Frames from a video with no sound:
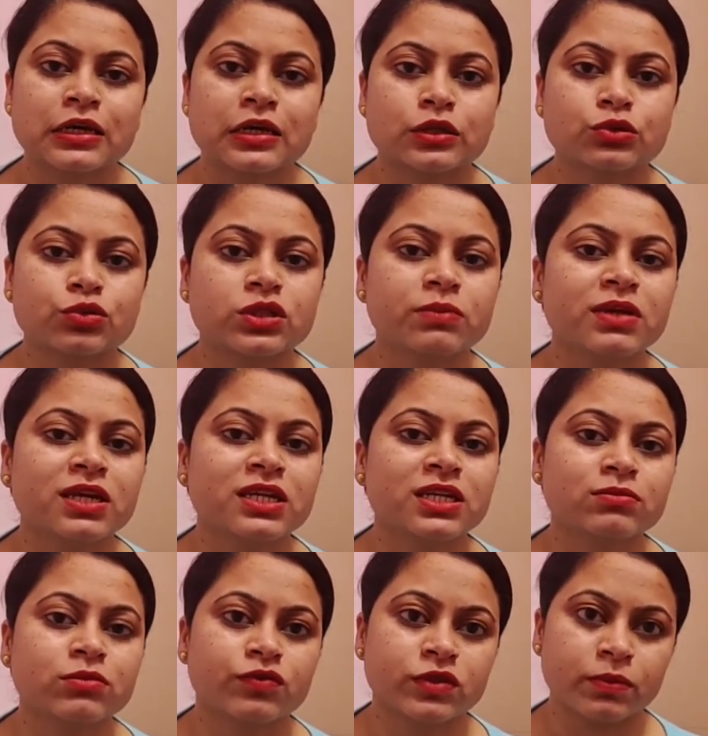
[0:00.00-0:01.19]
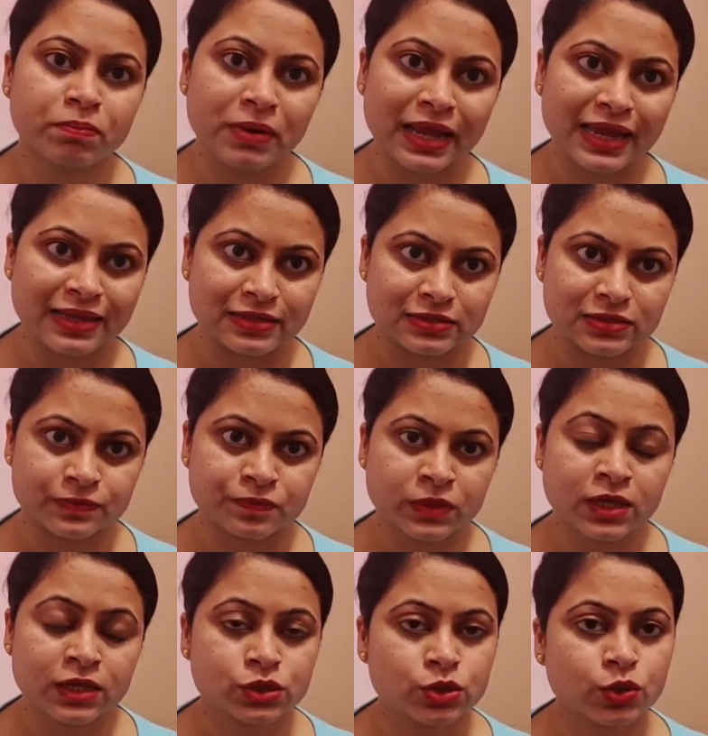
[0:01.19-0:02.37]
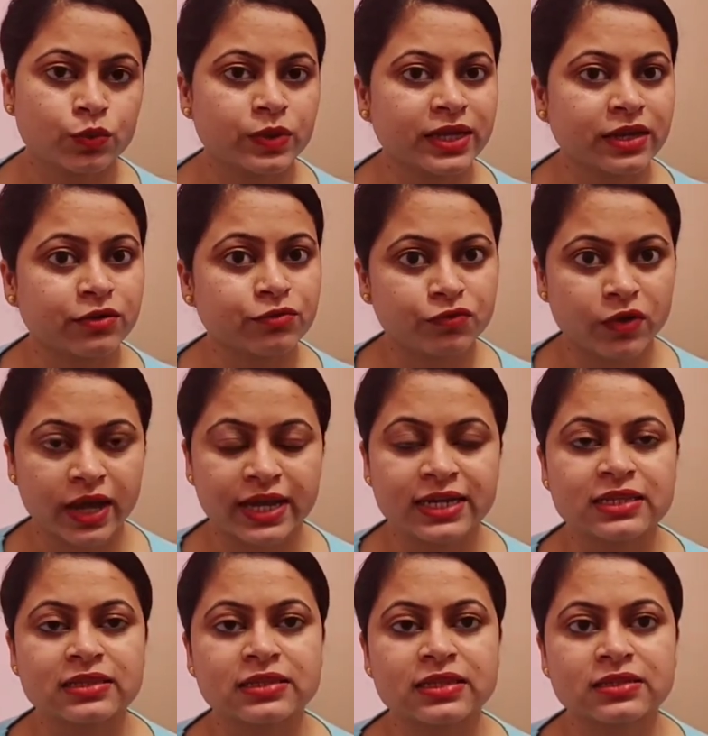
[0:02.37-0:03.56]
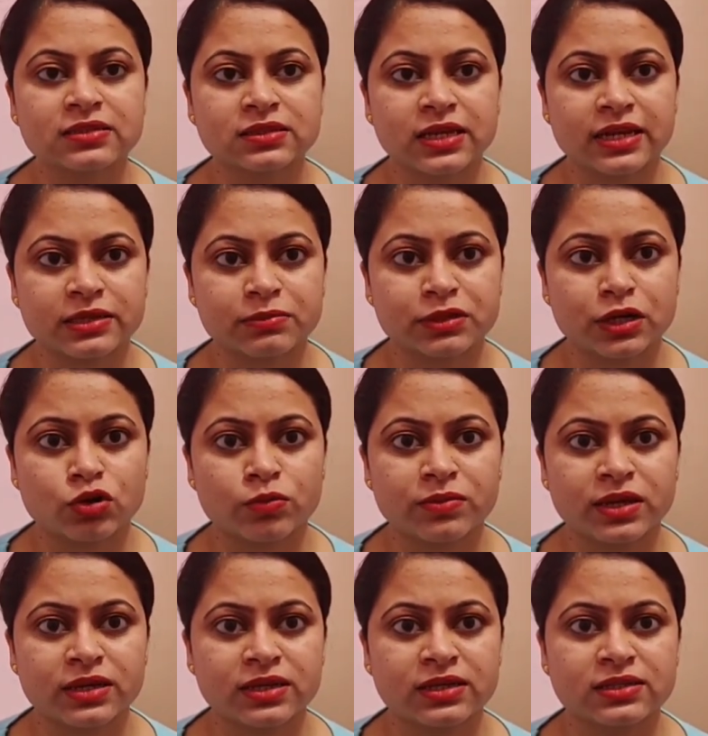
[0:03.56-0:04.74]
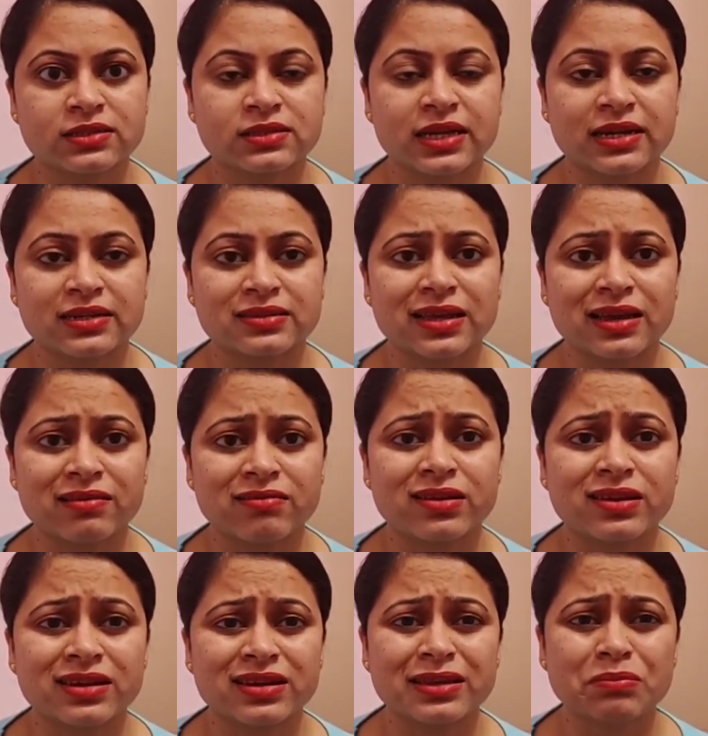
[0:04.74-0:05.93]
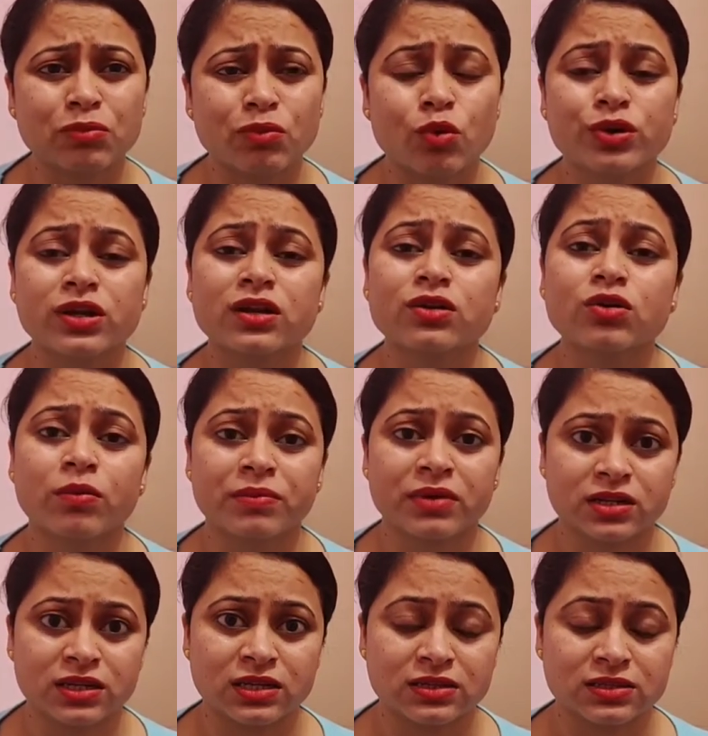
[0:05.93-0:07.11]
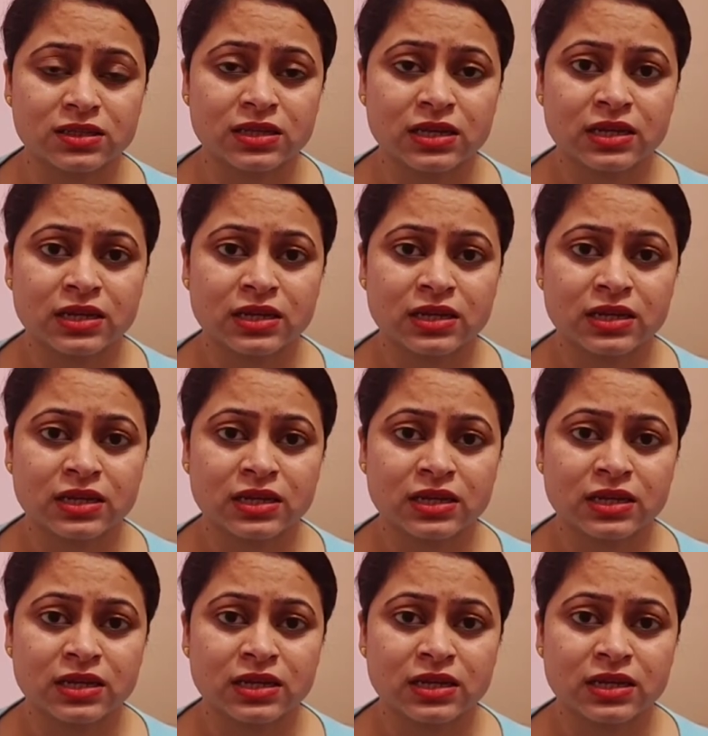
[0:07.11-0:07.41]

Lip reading: through the medium of the plays. So we can find in these sentimental comedies that they are really moral comedies,